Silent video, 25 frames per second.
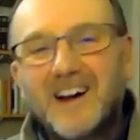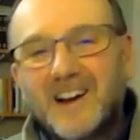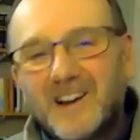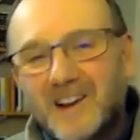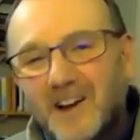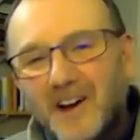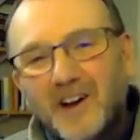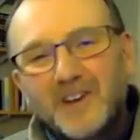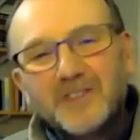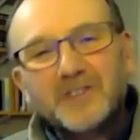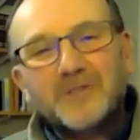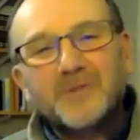
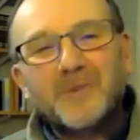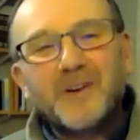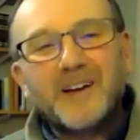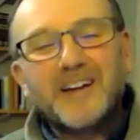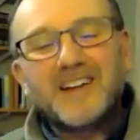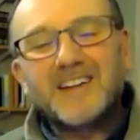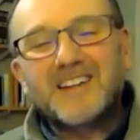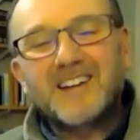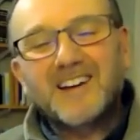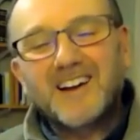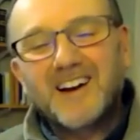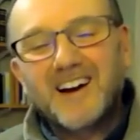Last
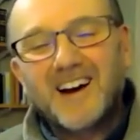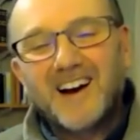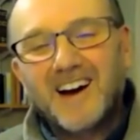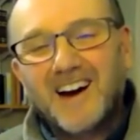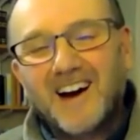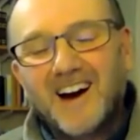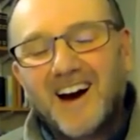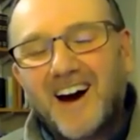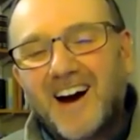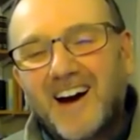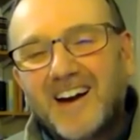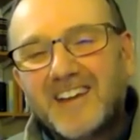week,
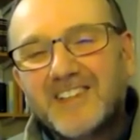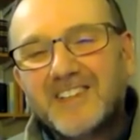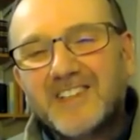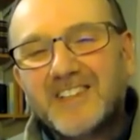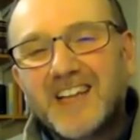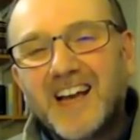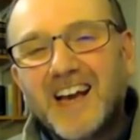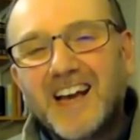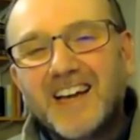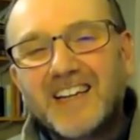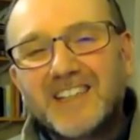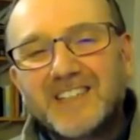I
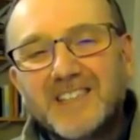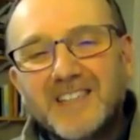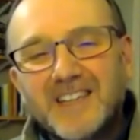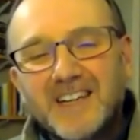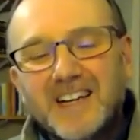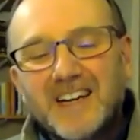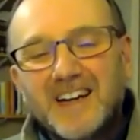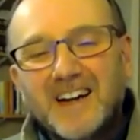said,